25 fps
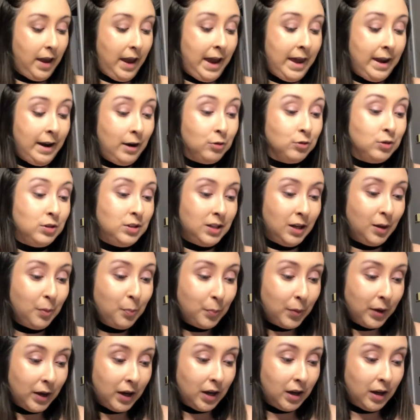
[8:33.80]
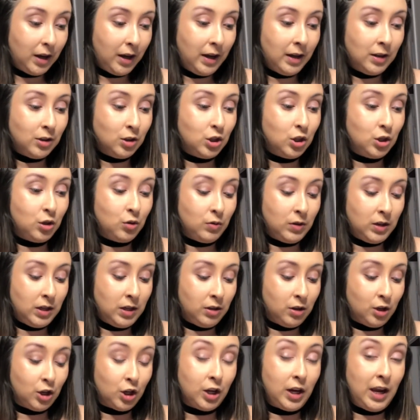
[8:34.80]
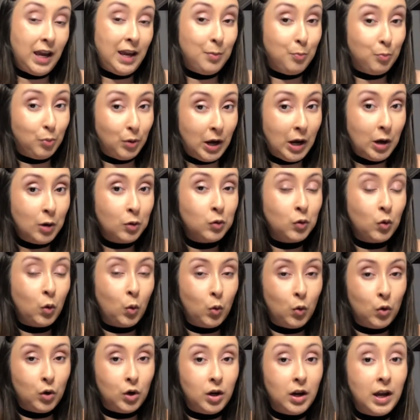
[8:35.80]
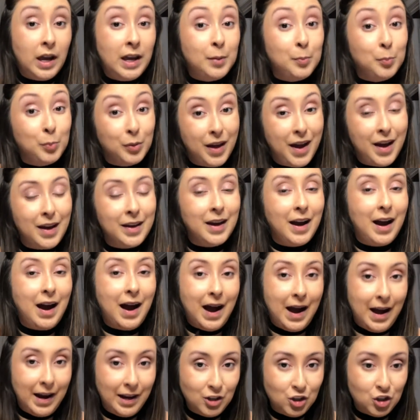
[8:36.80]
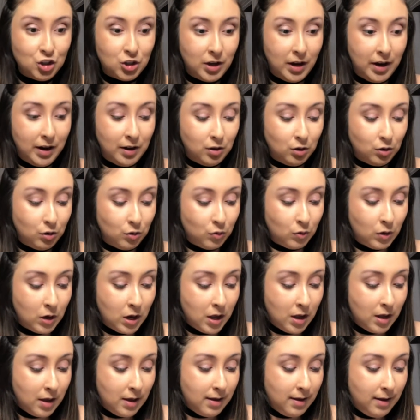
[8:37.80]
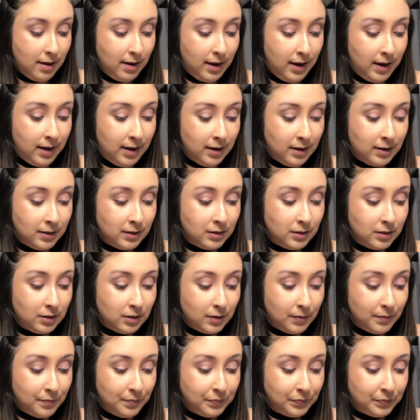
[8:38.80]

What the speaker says: and I'll dip it into either a brown or a black eyeshadow, and